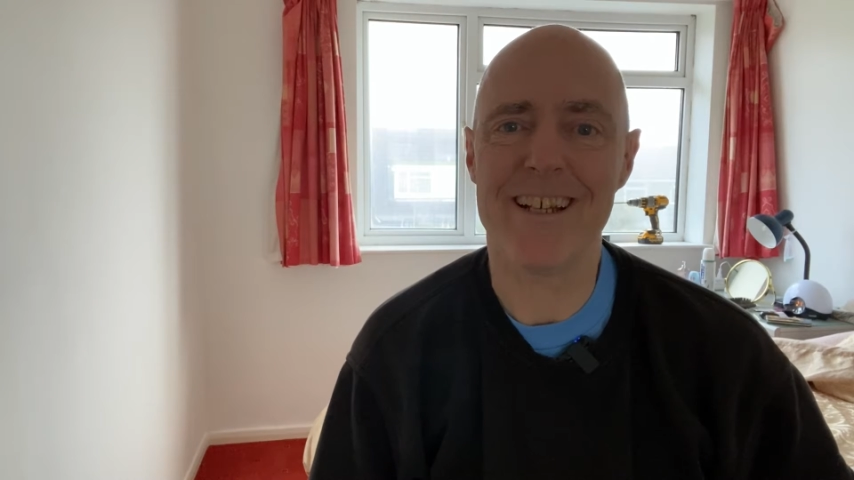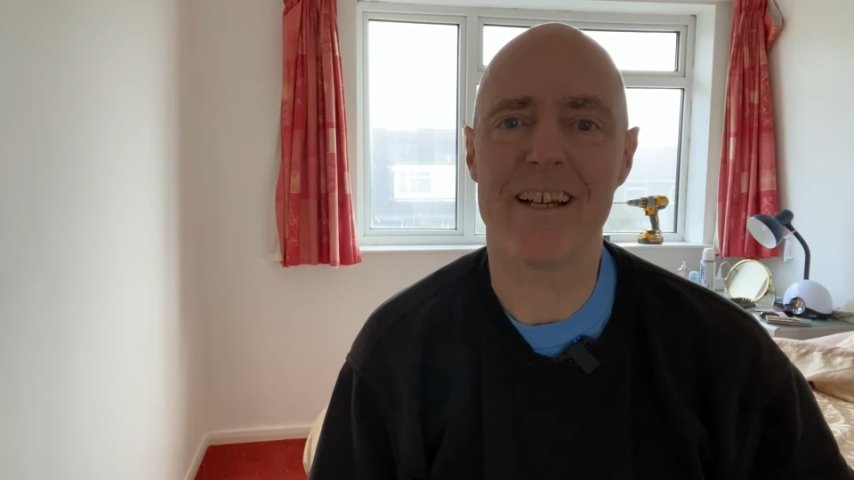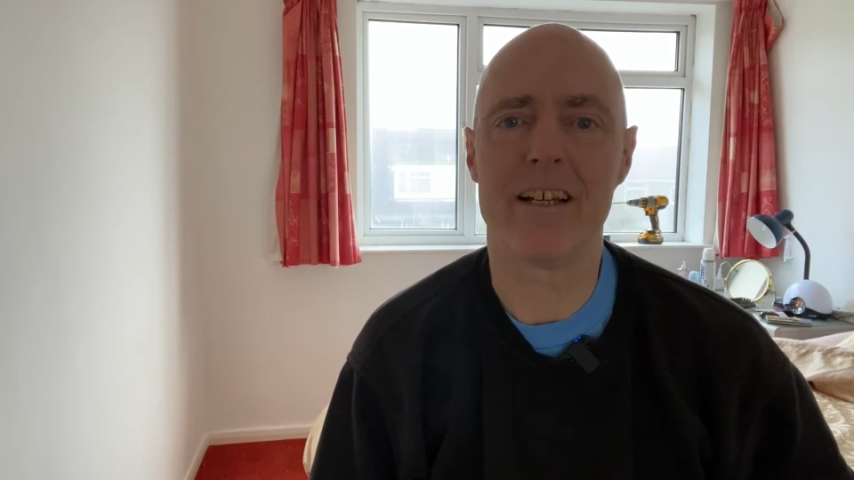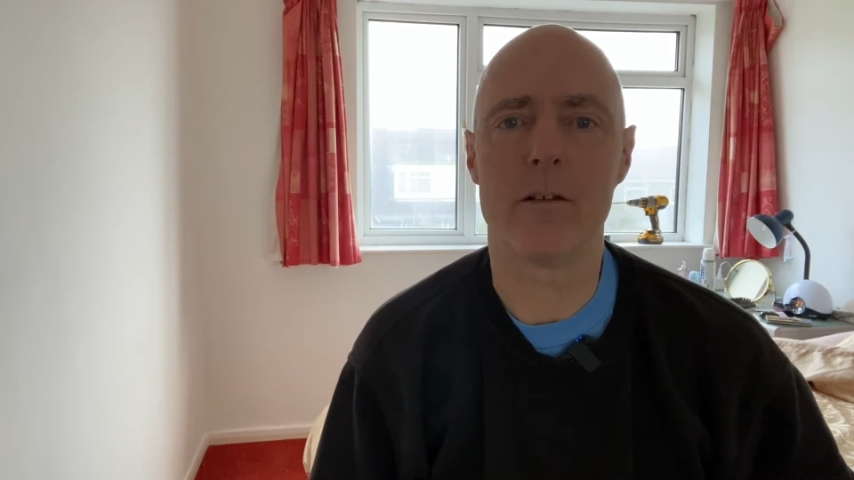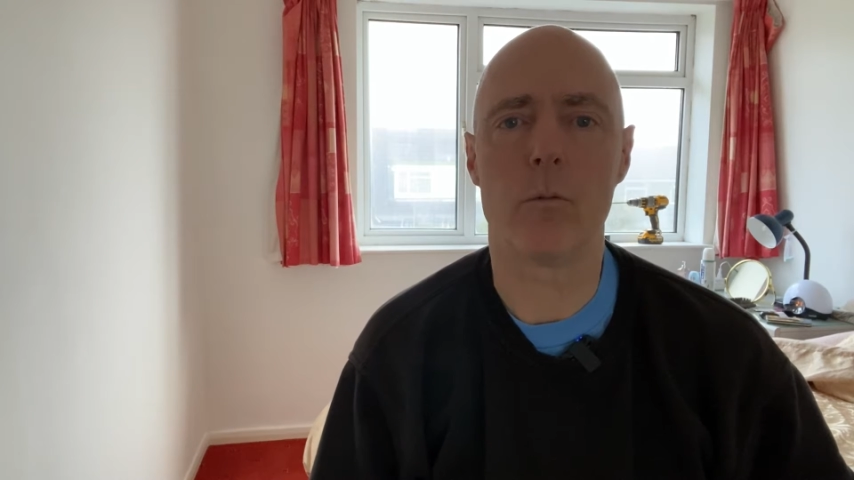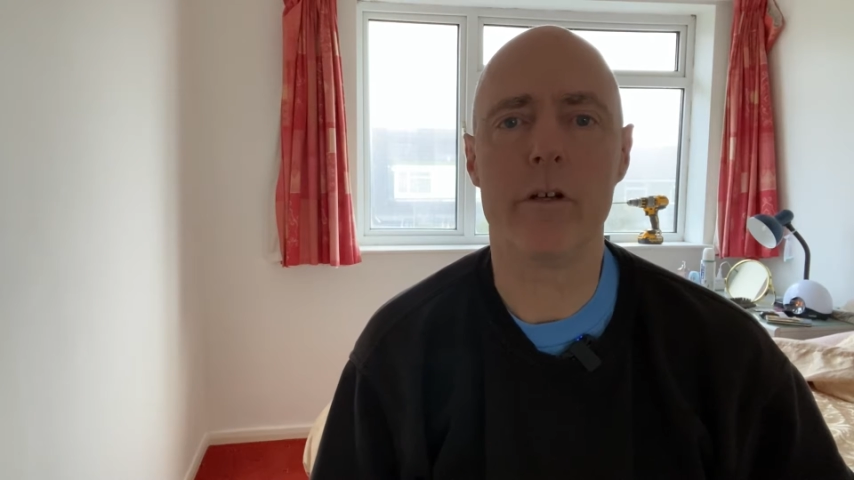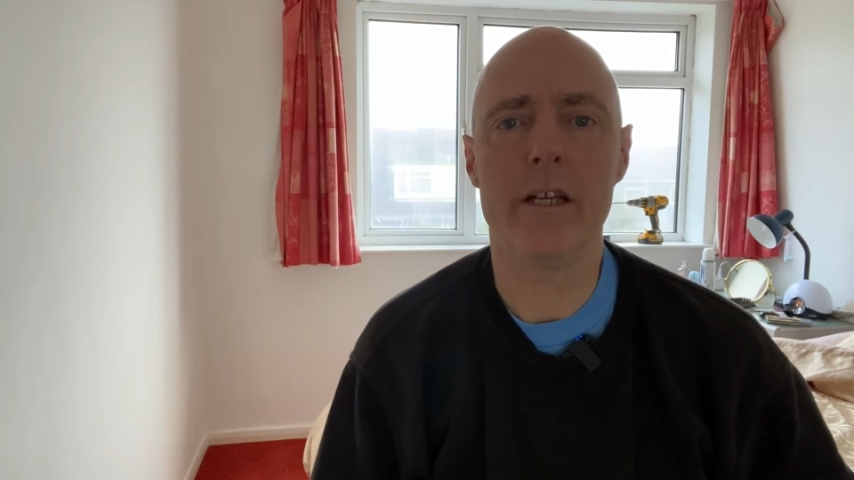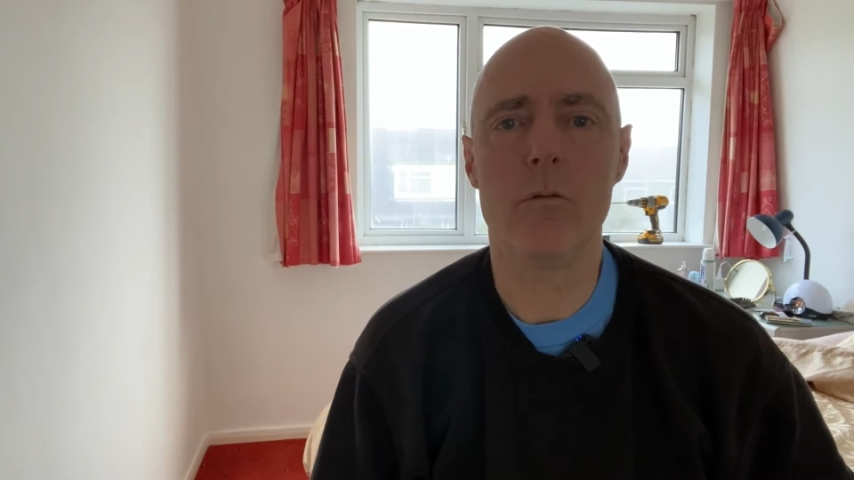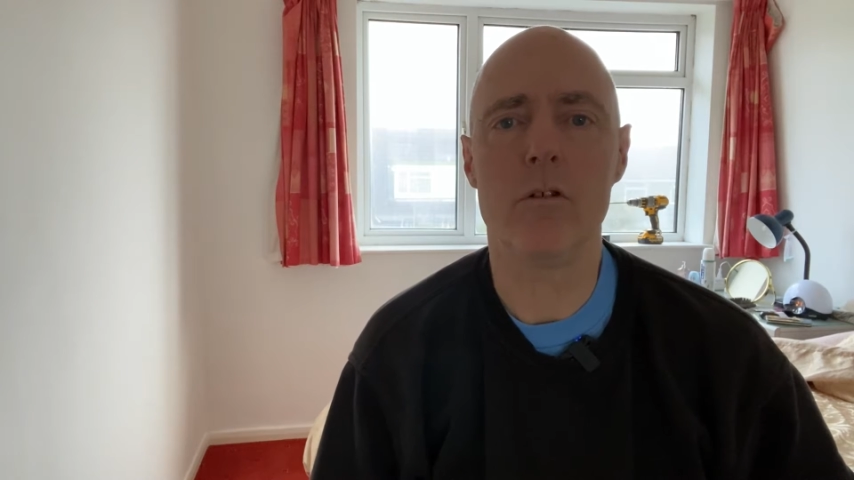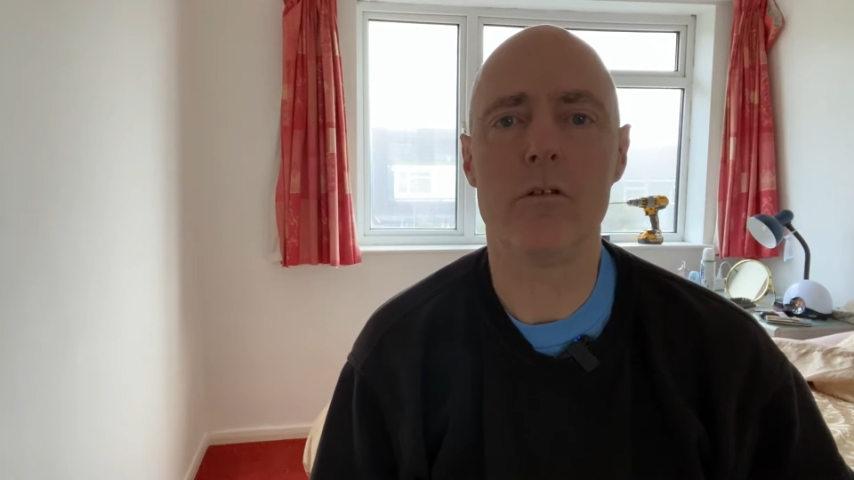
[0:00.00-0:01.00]
and
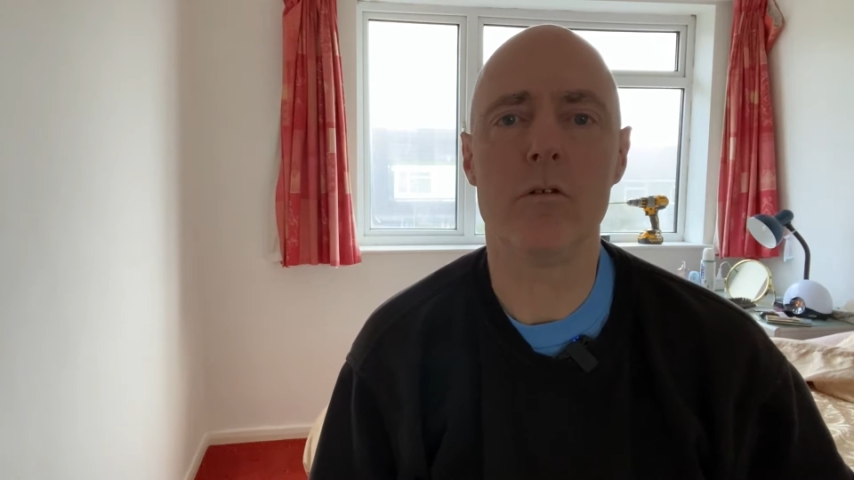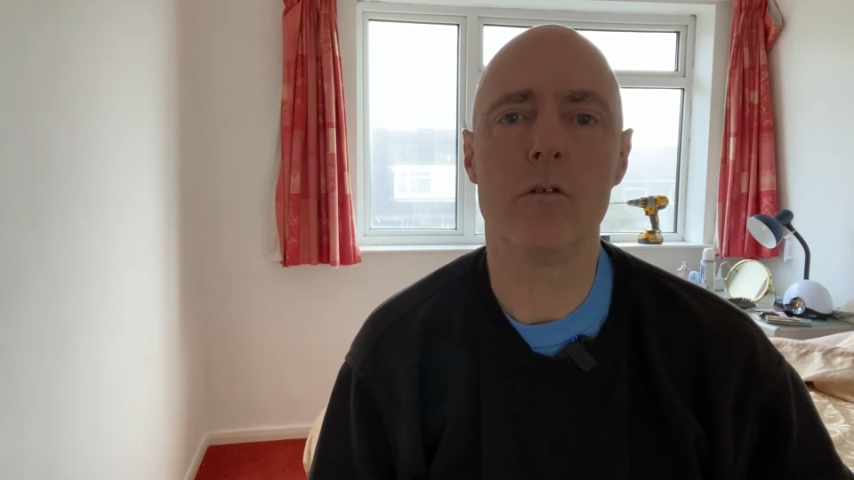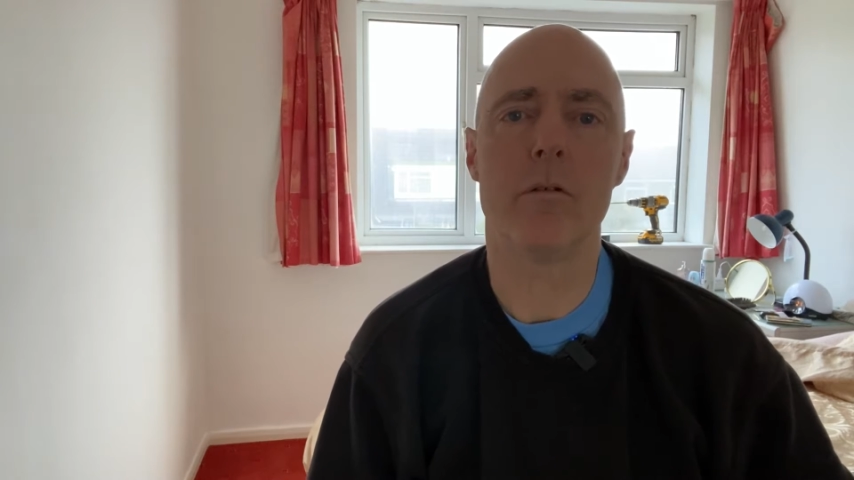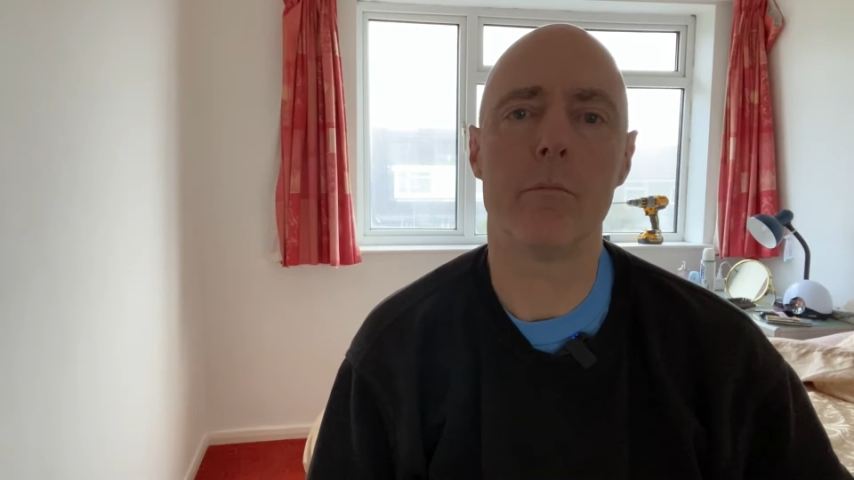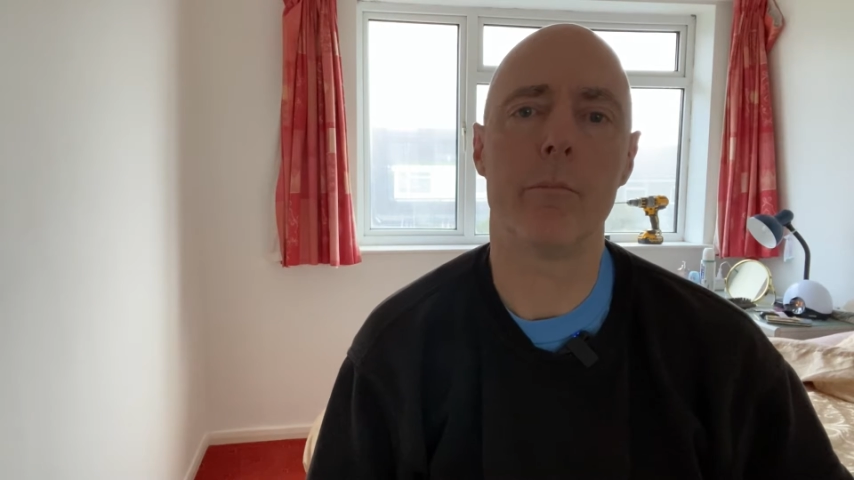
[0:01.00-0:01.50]
we will